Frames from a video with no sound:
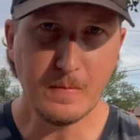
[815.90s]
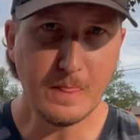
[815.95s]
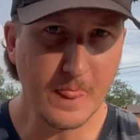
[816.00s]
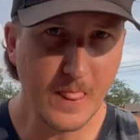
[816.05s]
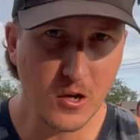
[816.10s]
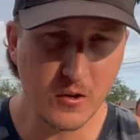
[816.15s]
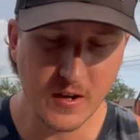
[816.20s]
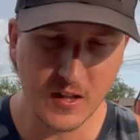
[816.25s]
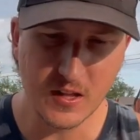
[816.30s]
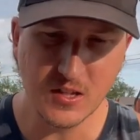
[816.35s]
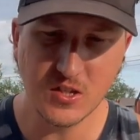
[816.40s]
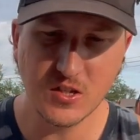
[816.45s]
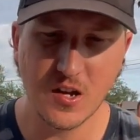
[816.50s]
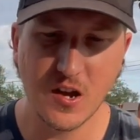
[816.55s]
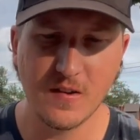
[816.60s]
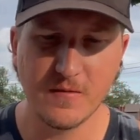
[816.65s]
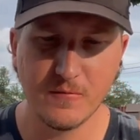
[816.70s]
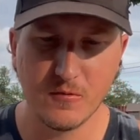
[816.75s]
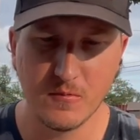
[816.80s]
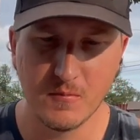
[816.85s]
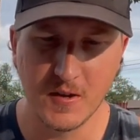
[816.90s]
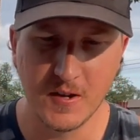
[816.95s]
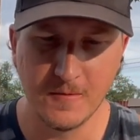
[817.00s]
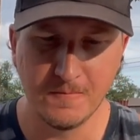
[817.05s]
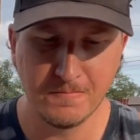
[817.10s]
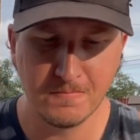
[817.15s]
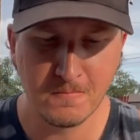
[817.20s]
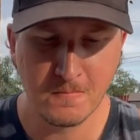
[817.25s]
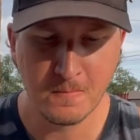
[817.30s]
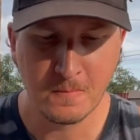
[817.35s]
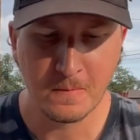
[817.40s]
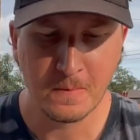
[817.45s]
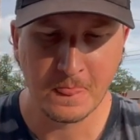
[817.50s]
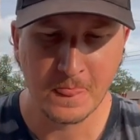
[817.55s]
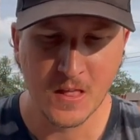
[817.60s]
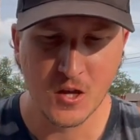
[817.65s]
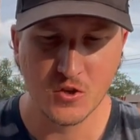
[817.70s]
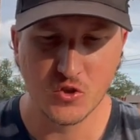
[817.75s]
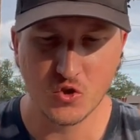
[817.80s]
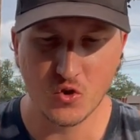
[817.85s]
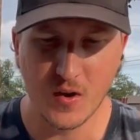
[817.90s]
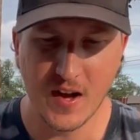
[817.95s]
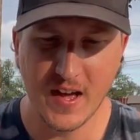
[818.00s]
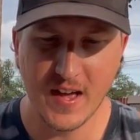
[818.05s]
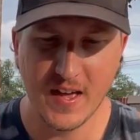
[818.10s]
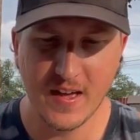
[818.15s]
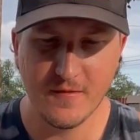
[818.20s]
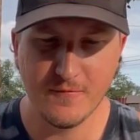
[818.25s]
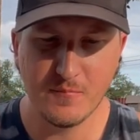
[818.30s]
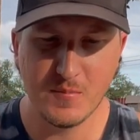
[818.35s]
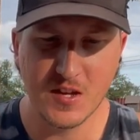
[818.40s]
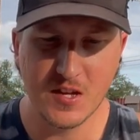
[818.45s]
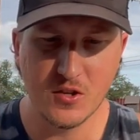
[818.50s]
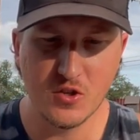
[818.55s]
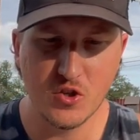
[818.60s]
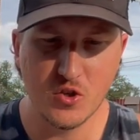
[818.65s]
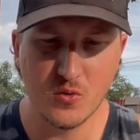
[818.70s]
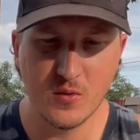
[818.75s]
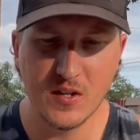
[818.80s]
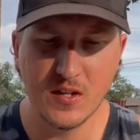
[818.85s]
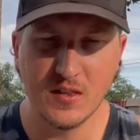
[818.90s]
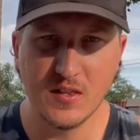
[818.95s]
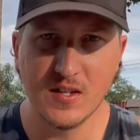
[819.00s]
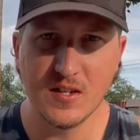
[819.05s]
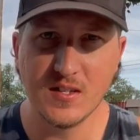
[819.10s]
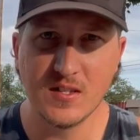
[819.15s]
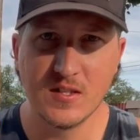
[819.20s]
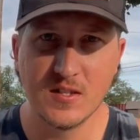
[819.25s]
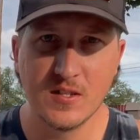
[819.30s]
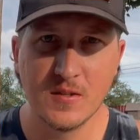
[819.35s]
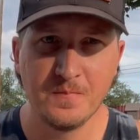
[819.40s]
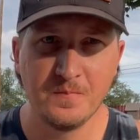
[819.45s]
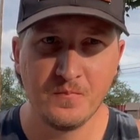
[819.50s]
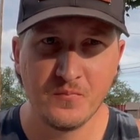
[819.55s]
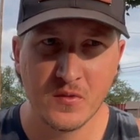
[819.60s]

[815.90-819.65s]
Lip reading: Okay, let's talk for a minute. So I have been doing this,